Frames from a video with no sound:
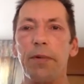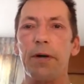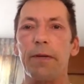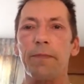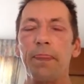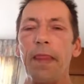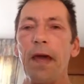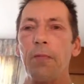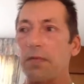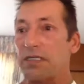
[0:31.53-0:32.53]
Uh,
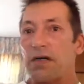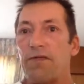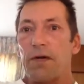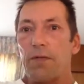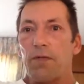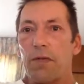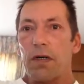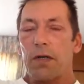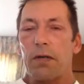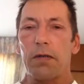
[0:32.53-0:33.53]
myself, I'm
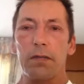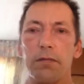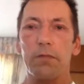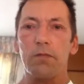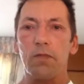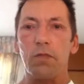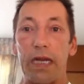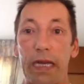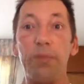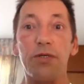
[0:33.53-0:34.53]
uh,
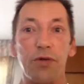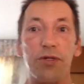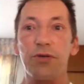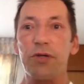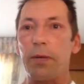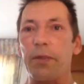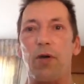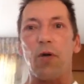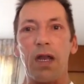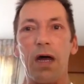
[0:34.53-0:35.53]
my name is Richard. I'm in
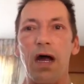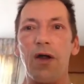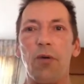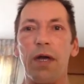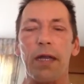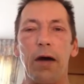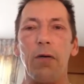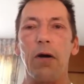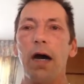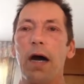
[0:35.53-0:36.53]
Guadalajara right
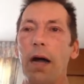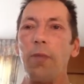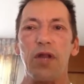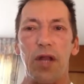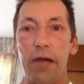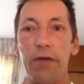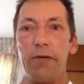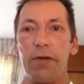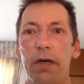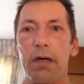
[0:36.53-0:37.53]
now. I'm
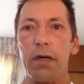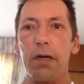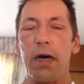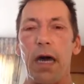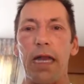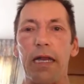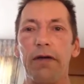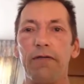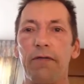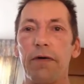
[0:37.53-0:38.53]
retired. Uh, I
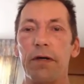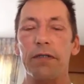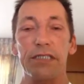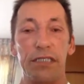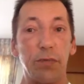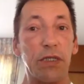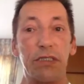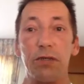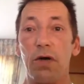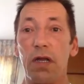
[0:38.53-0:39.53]
live uh, six
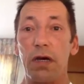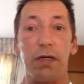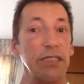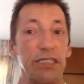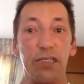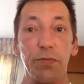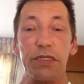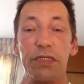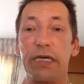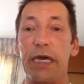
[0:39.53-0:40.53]
months in Guadalajara, six
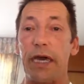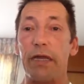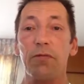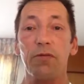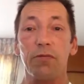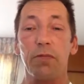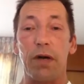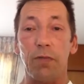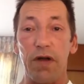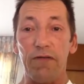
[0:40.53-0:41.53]
months in Canada with
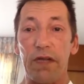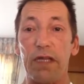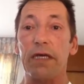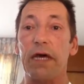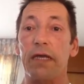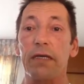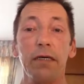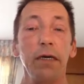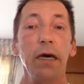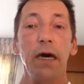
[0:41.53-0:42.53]
my wife Liliana.
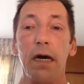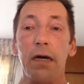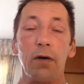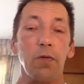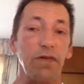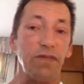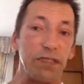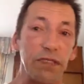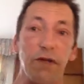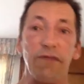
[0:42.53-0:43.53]
Uh, we
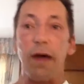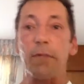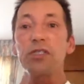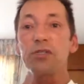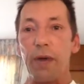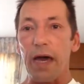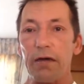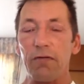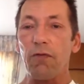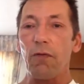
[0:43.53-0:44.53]
visit our families
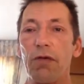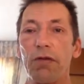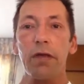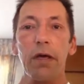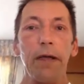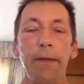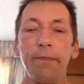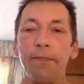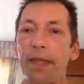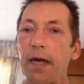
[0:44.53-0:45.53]
back and forth.
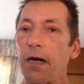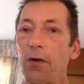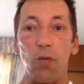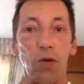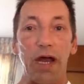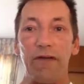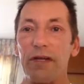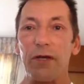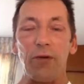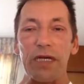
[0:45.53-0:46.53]
we're
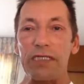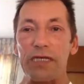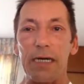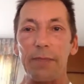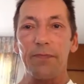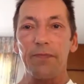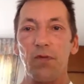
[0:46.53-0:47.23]
having a great time.